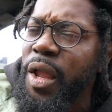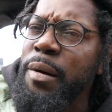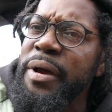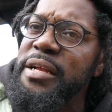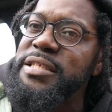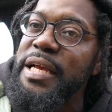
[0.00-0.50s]

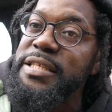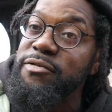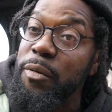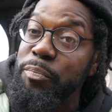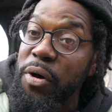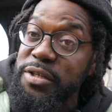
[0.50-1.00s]
But in terms of
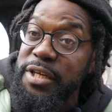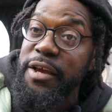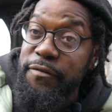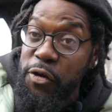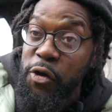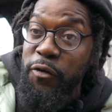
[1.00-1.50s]
a
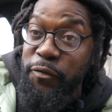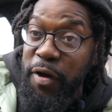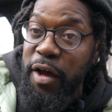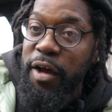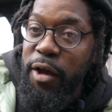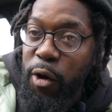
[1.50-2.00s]
positive view
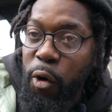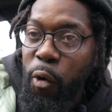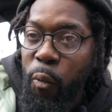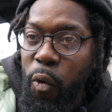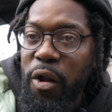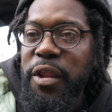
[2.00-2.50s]
for
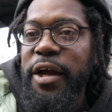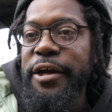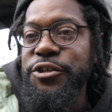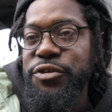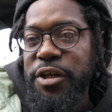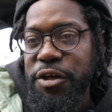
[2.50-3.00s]
what the
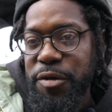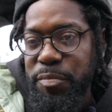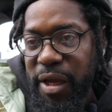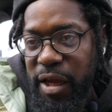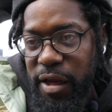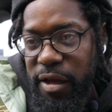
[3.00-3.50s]
country could
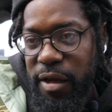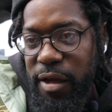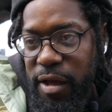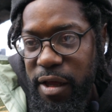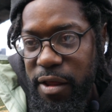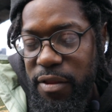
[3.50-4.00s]
be,
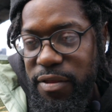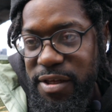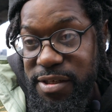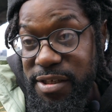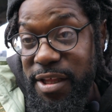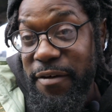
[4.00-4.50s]

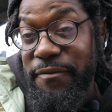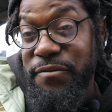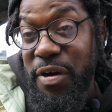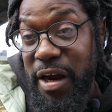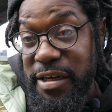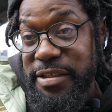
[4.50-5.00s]
this is the
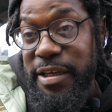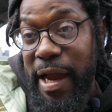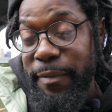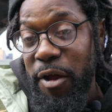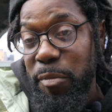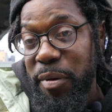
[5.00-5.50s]
first
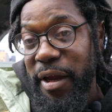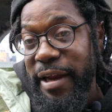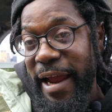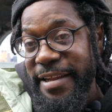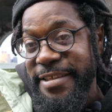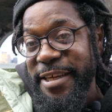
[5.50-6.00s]
time there'll be an
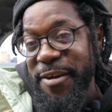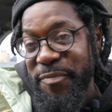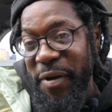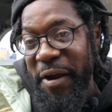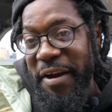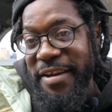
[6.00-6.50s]

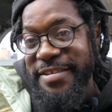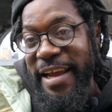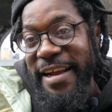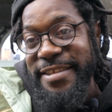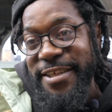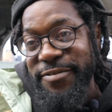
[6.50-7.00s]
anti-imperialist,
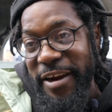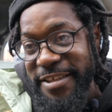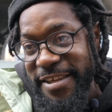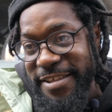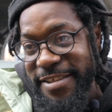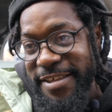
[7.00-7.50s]

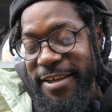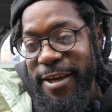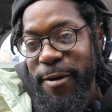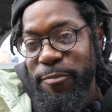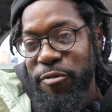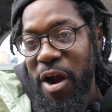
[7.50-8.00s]
anti-racist
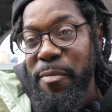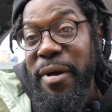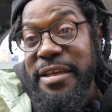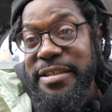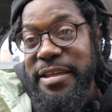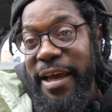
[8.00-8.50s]
Prime
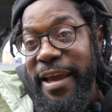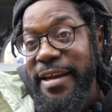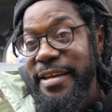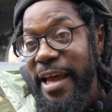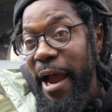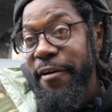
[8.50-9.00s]
Minister
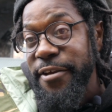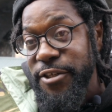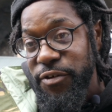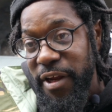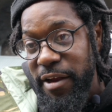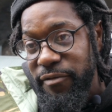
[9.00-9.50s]
in Downing
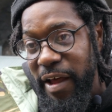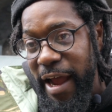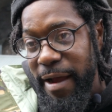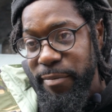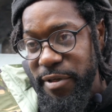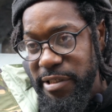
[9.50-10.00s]
Street if that
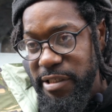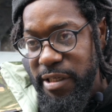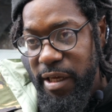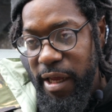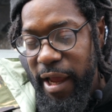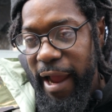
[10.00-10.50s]
happens.
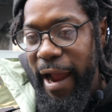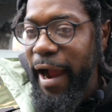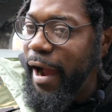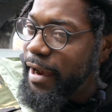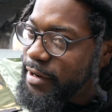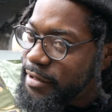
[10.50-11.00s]

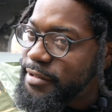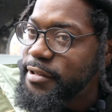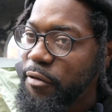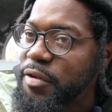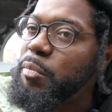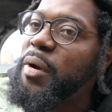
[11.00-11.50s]
And
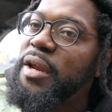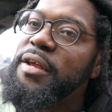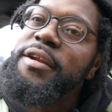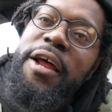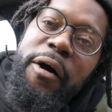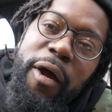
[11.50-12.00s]
don't the
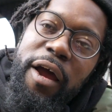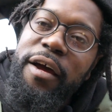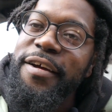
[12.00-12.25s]
media know it?